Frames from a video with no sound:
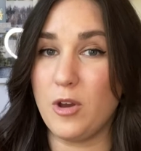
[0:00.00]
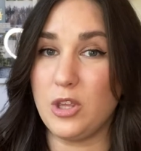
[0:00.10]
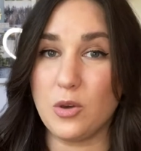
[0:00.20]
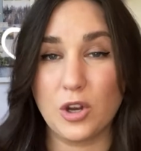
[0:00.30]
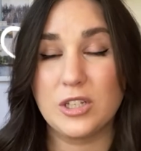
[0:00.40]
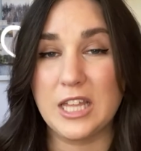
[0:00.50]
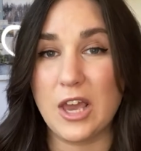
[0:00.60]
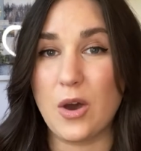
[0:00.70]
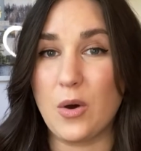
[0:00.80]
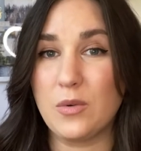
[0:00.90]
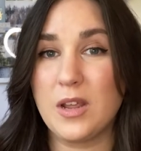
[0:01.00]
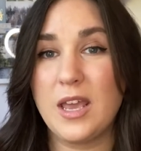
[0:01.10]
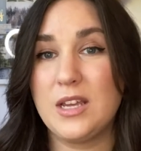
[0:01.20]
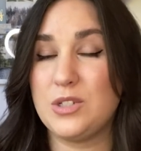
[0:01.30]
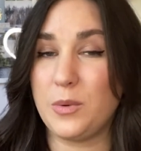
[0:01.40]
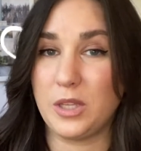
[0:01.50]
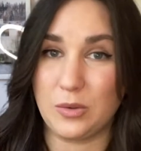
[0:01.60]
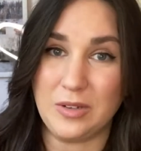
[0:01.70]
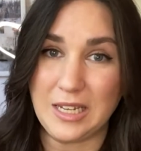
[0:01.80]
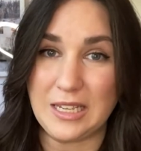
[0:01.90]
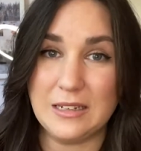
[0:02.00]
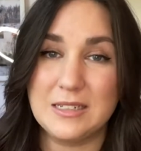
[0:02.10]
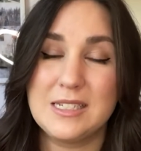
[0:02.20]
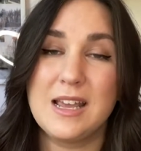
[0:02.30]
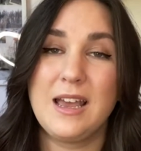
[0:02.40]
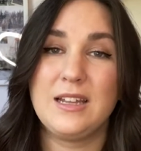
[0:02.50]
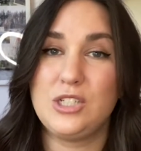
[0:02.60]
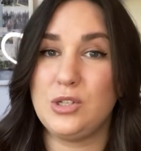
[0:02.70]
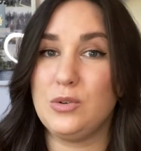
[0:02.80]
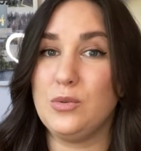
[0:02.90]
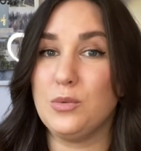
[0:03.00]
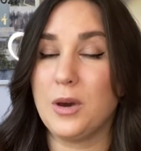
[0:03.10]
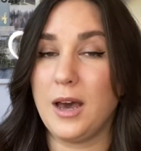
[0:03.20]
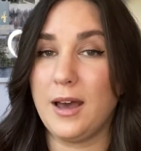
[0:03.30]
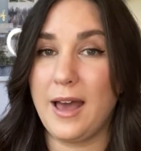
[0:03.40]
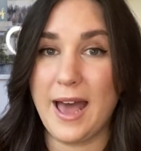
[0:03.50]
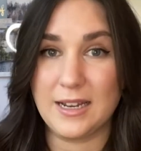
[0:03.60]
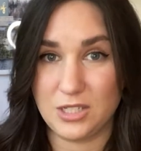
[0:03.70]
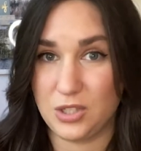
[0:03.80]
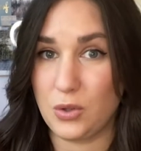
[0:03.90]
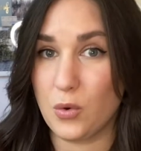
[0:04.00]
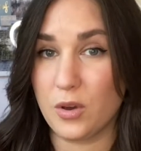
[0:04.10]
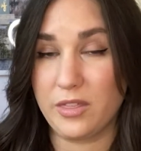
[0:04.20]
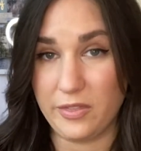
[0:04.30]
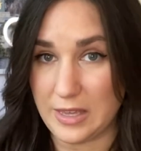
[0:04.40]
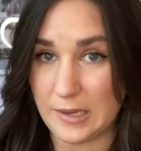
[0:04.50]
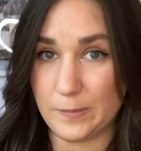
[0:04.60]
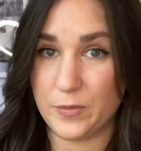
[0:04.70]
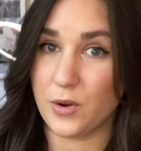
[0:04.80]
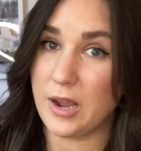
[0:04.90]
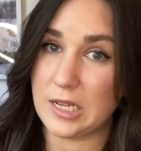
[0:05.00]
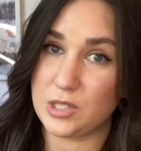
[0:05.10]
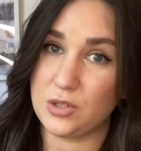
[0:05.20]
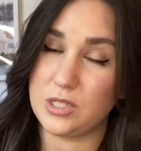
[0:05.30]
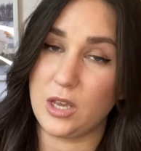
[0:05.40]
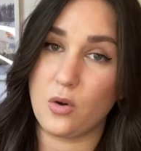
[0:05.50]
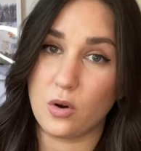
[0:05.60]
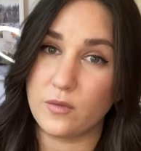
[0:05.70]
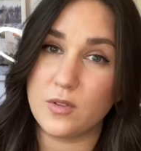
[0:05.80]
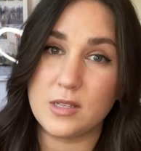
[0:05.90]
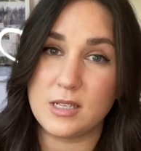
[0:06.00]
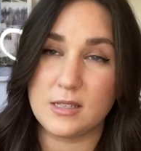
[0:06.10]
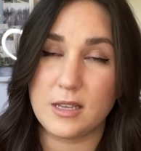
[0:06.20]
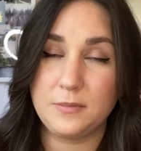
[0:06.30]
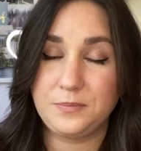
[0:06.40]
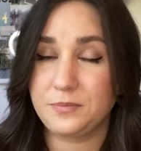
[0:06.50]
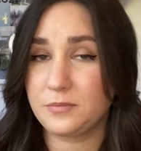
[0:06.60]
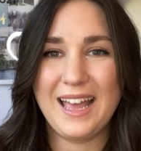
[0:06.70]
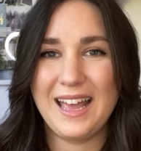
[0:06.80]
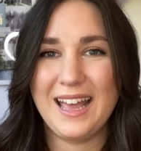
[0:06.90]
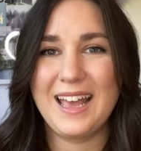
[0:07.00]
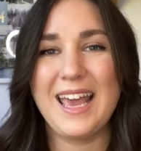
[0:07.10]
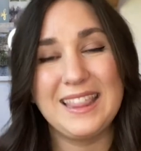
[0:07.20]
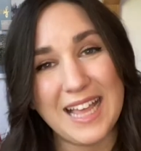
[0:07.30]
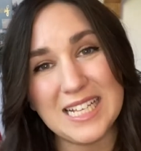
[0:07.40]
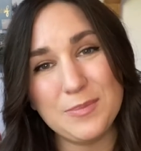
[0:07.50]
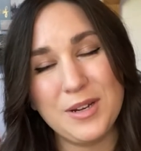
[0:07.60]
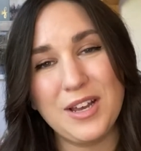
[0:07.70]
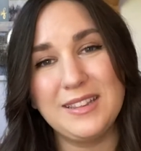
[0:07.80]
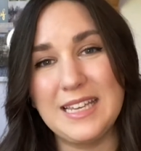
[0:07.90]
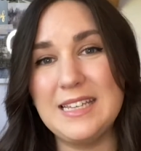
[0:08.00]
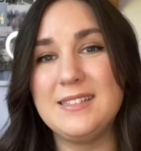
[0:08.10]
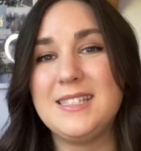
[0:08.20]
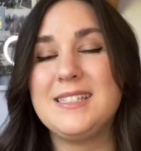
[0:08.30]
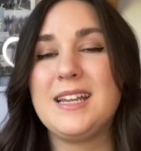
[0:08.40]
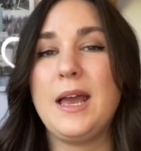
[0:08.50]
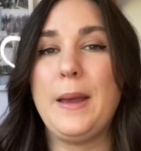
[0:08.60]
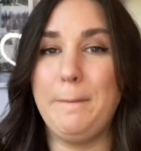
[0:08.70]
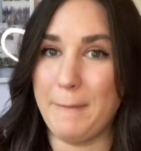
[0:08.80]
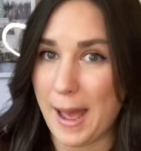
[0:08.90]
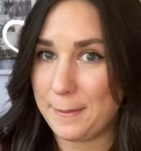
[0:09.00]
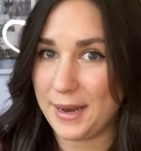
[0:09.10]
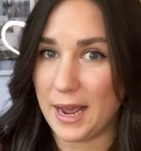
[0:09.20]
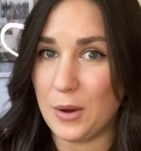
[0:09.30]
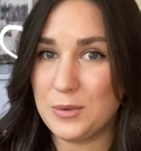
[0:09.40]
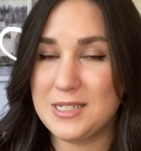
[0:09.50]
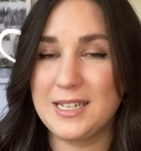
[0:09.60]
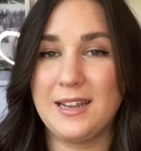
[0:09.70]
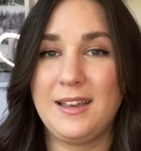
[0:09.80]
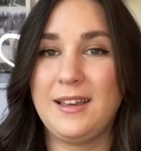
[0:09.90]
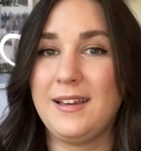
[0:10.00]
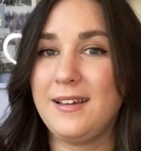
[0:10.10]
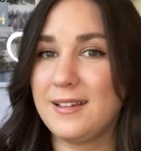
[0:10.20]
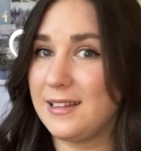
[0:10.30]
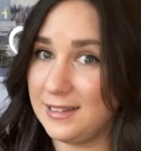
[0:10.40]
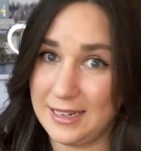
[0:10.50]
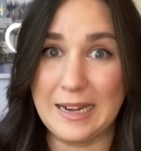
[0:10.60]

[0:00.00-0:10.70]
currently own to what you need to add to your theme or add to your decor for the season. And last but not least, map it out, clean it